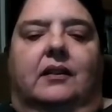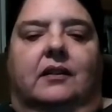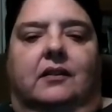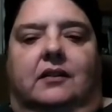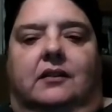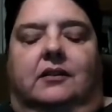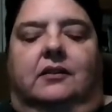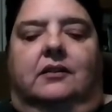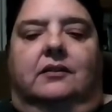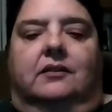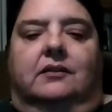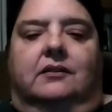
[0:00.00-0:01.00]

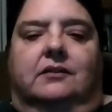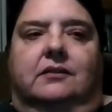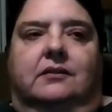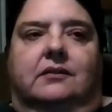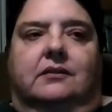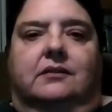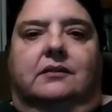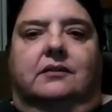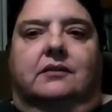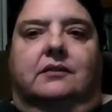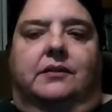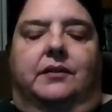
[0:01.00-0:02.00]

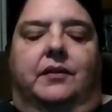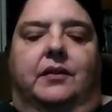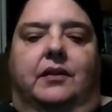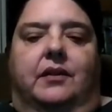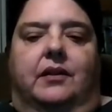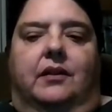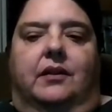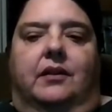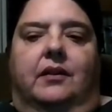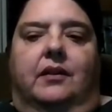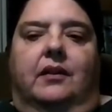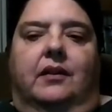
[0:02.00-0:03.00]

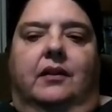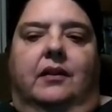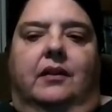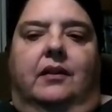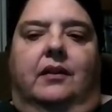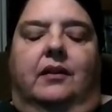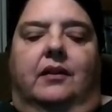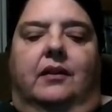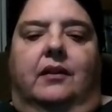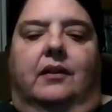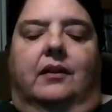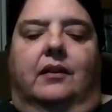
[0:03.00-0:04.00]

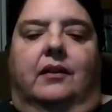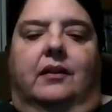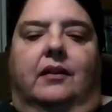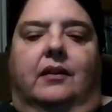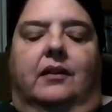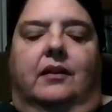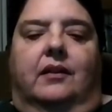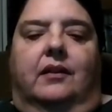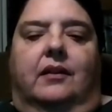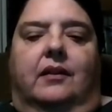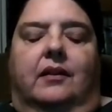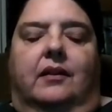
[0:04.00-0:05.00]

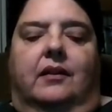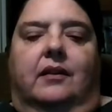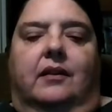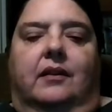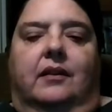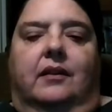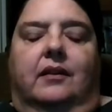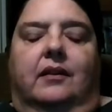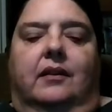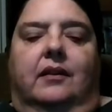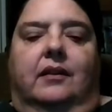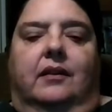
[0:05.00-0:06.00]

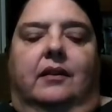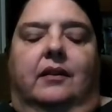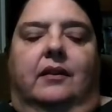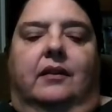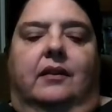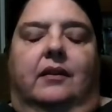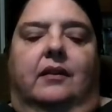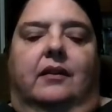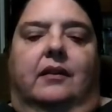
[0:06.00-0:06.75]
(silent)